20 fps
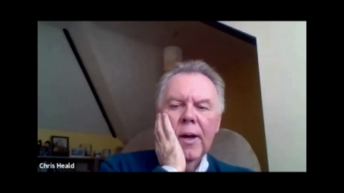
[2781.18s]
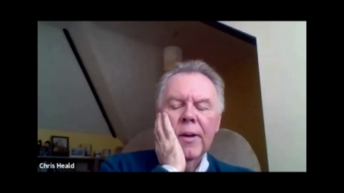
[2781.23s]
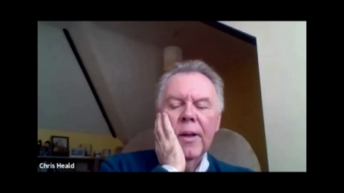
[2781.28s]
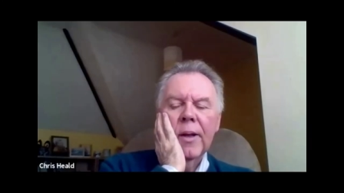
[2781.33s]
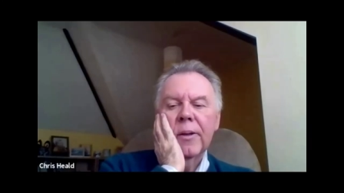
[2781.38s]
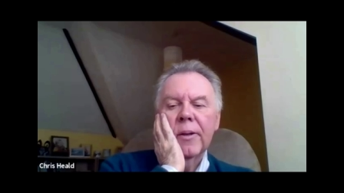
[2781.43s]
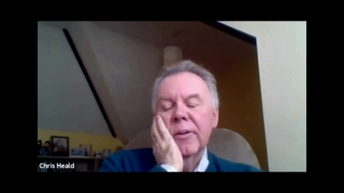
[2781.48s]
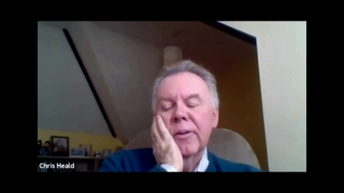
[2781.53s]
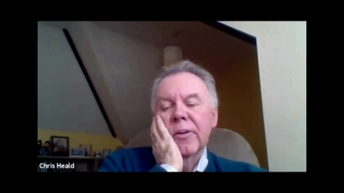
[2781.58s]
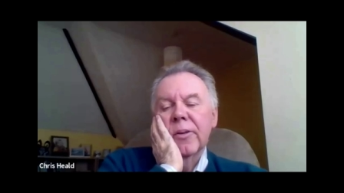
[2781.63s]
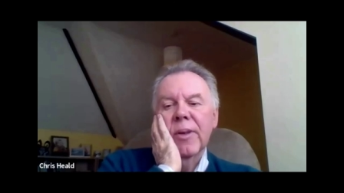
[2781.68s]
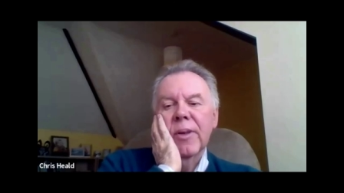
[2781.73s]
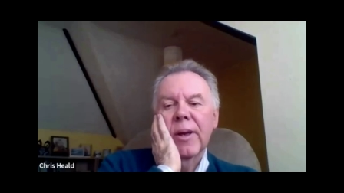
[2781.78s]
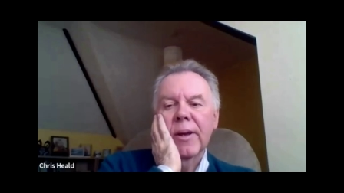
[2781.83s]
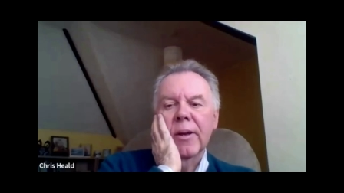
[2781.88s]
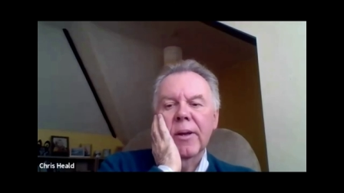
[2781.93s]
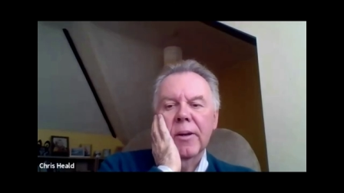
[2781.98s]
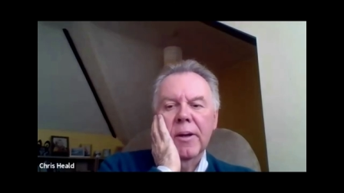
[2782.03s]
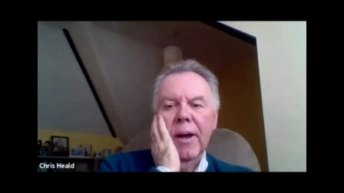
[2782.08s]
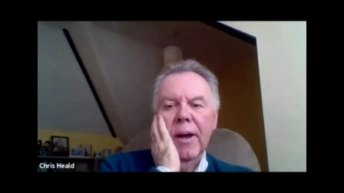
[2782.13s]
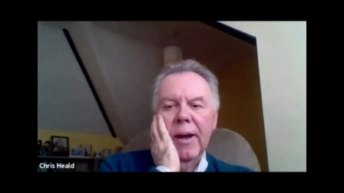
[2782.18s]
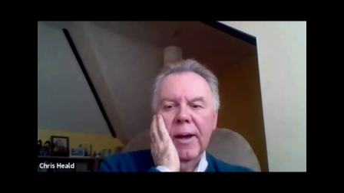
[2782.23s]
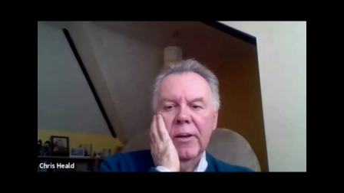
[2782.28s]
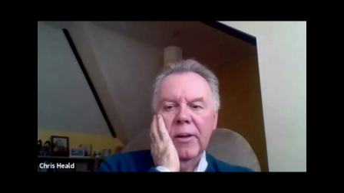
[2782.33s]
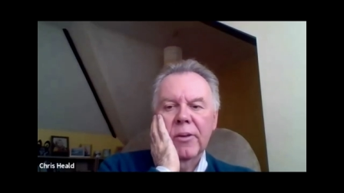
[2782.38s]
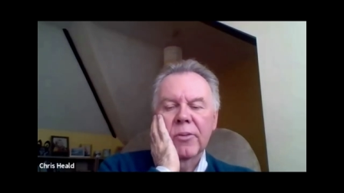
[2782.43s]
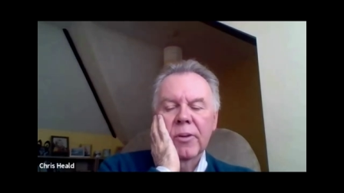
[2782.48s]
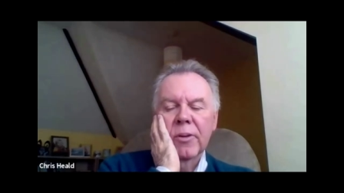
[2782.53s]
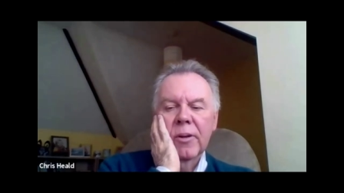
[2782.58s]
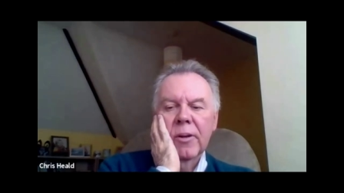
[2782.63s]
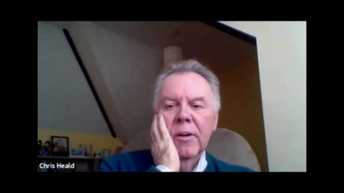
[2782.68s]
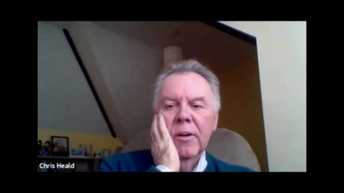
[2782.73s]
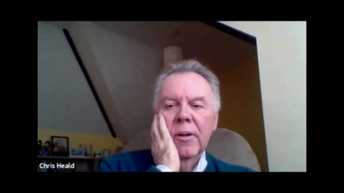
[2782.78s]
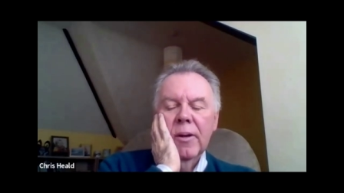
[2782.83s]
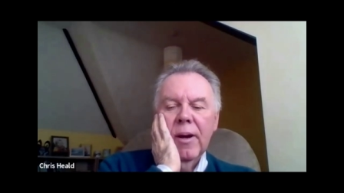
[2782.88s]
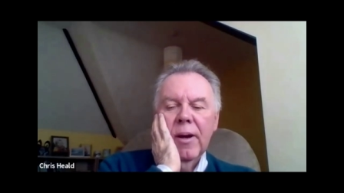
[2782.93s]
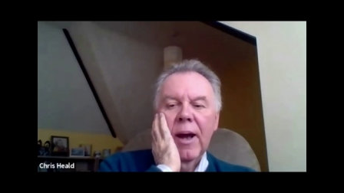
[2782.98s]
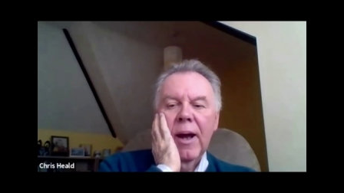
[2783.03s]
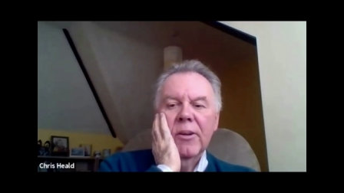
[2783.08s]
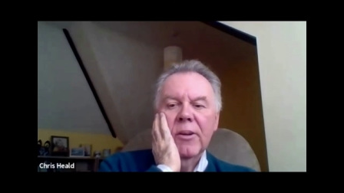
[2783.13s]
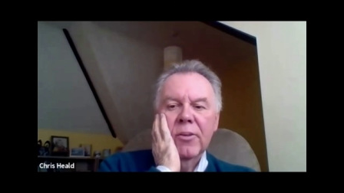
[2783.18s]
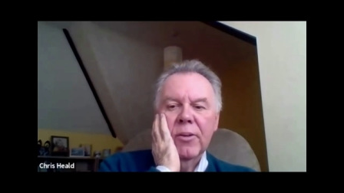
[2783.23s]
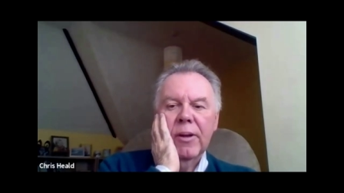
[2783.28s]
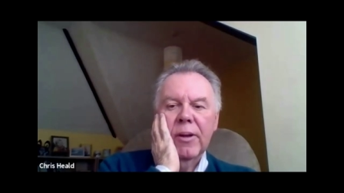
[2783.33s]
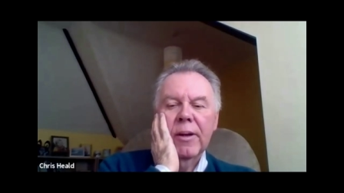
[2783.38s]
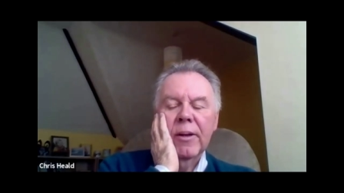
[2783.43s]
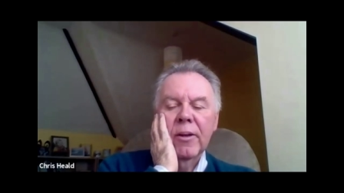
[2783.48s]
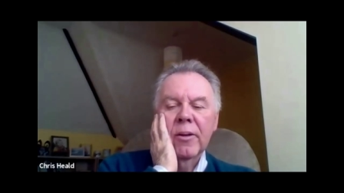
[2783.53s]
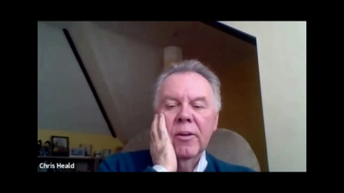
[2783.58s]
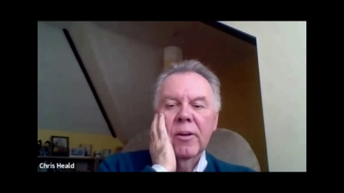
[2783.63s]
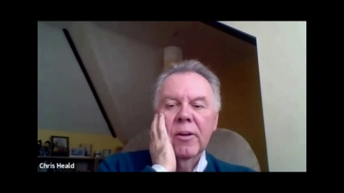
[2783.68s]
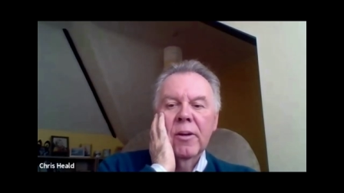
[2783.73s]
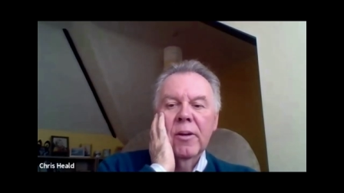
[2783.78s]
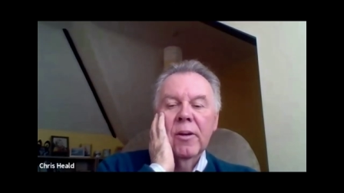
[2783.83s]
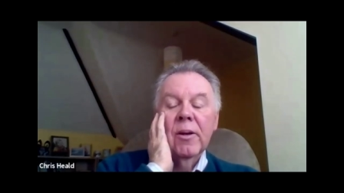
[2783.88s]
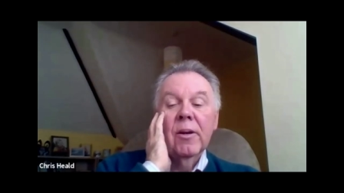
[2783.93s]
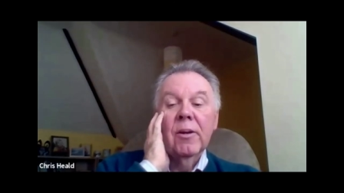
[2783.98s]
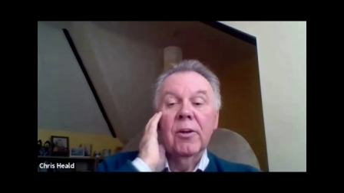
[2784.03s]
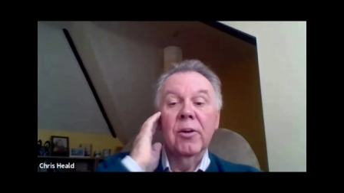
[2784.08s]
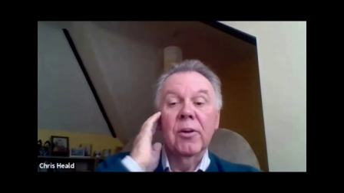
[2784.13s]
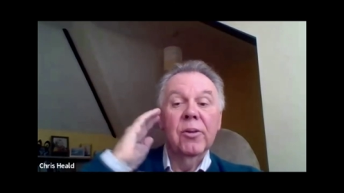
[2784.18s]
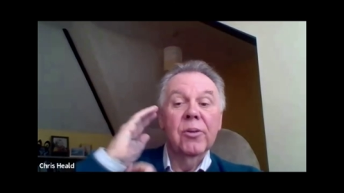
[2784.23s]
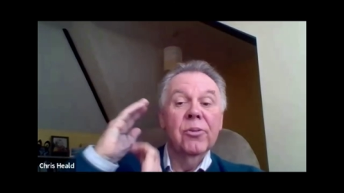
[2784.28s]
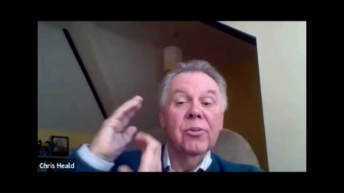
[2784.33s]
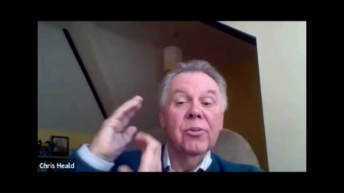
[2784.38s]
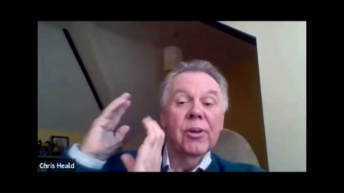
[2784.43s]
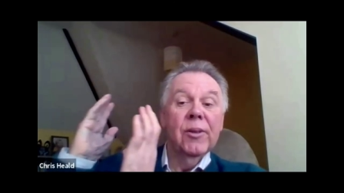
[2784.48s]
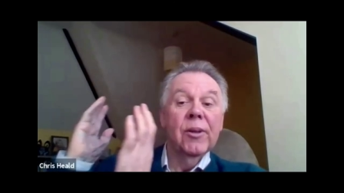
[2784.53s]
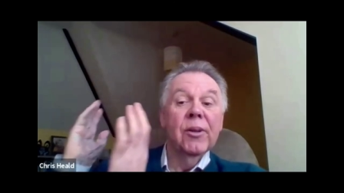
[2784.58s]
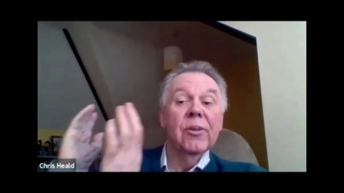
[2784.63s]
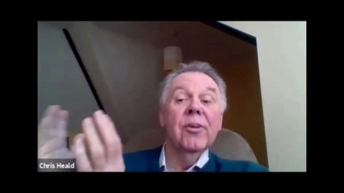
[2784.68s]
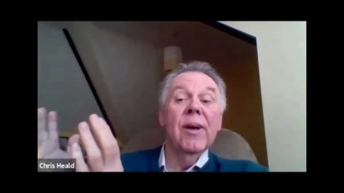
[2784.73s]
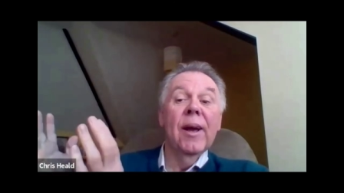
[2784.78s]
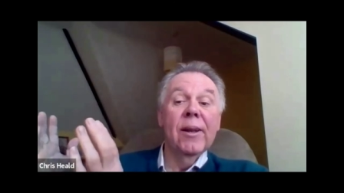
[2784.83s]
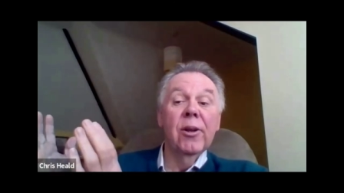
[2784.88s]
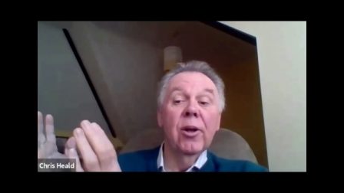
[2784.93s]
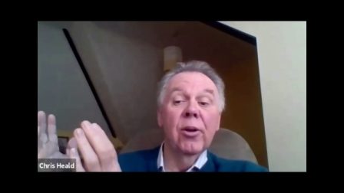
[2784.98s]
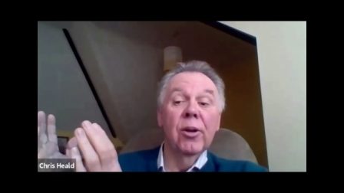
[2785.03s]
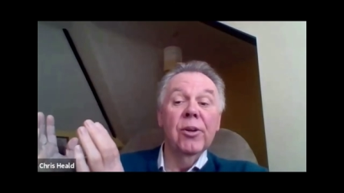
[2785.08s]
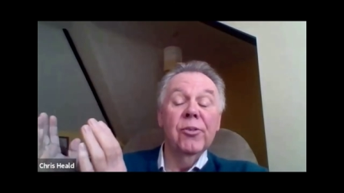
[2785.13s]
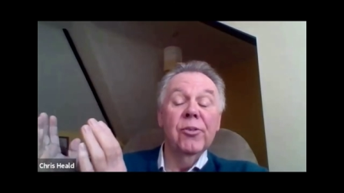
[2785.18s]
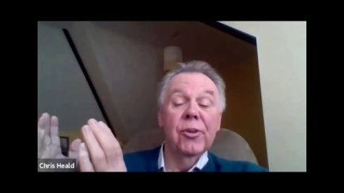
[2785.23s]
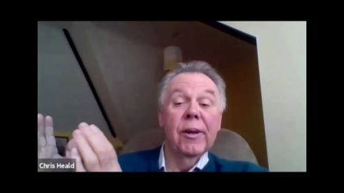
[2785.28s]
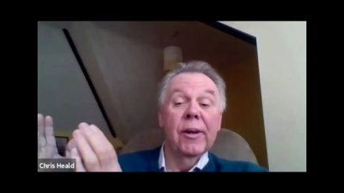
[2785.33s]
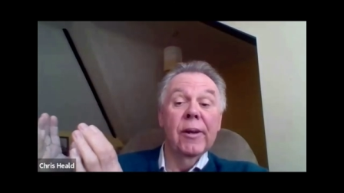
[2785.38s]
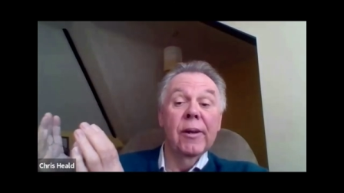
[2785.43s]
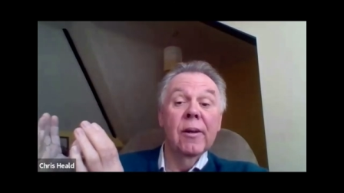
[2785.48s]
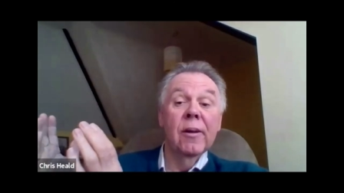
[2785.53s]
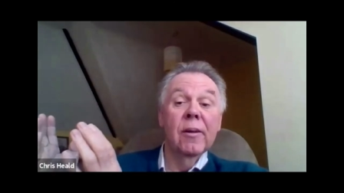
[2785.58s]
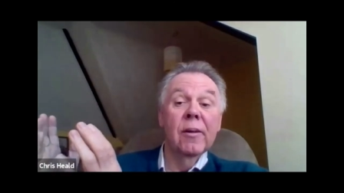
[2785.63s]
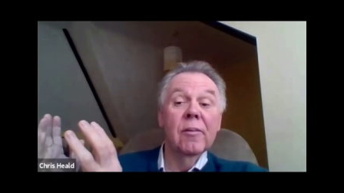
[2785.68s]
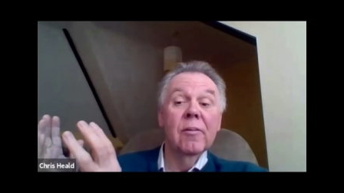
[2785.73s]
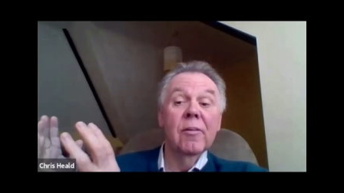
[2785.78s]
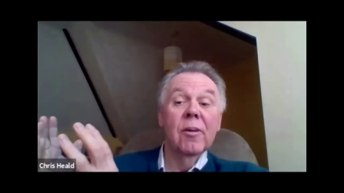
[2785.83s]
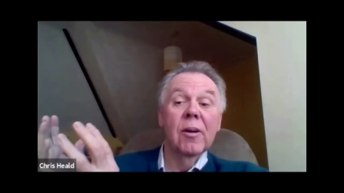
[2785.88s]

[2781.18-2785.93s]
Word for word: and then in the second case, actually, you can see that technology,